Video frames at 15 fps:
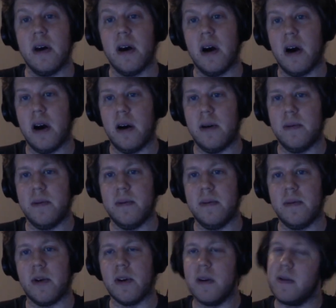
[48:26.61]

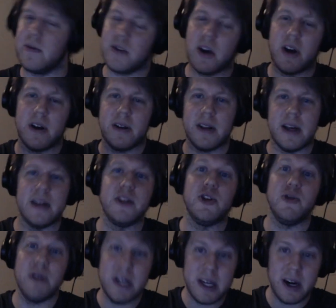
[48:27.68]
Or sorry, that you
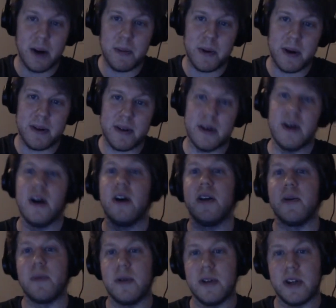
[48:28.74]
need help with? Are they
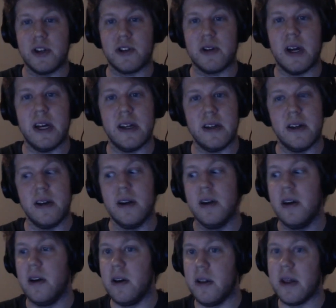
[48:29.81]
willing to trade
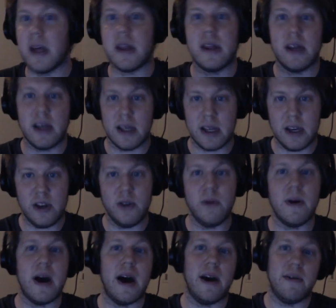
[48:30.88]
that thing that you
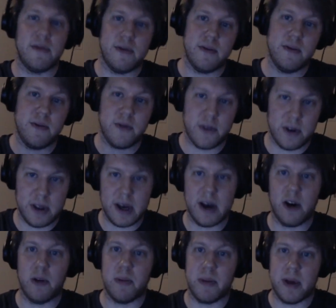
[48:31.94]
have for the
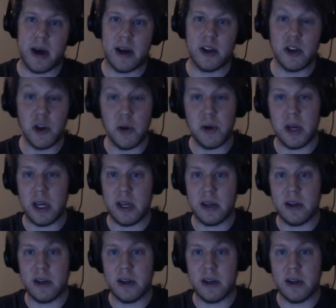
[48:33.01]
help that you need?